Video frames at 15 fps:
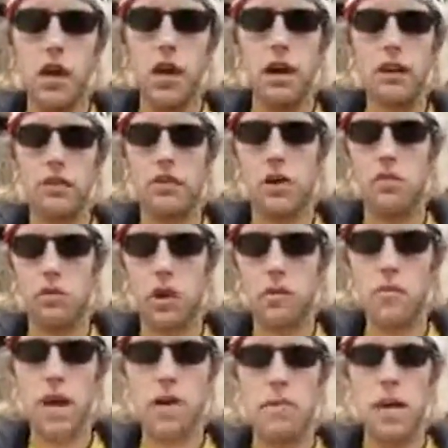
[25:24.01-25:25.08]
except what
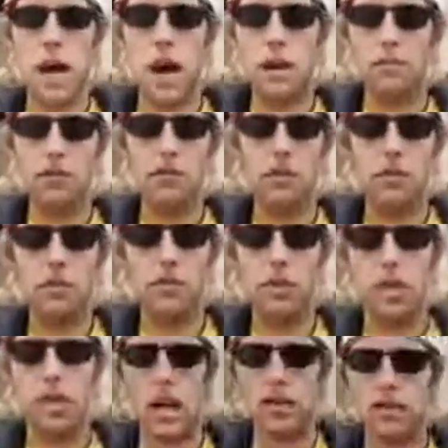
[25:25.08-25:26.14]
may be
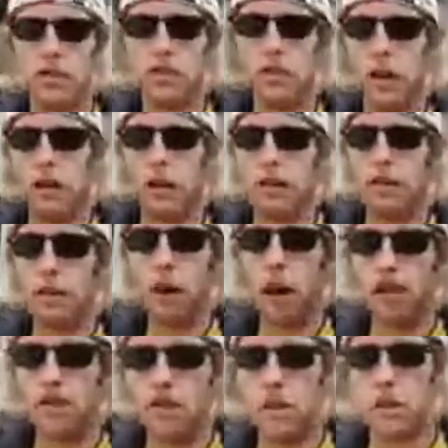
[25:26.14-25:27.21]
absolutely necessary for
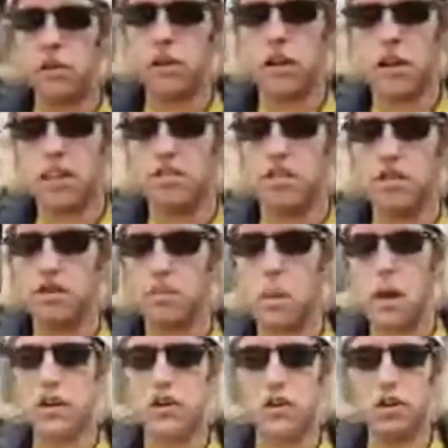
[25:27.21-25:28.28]
executing its
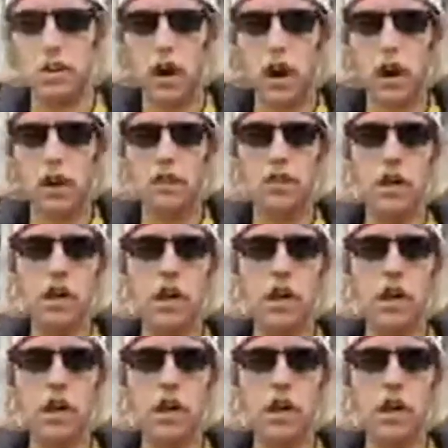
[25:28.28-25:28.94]
inspection laws,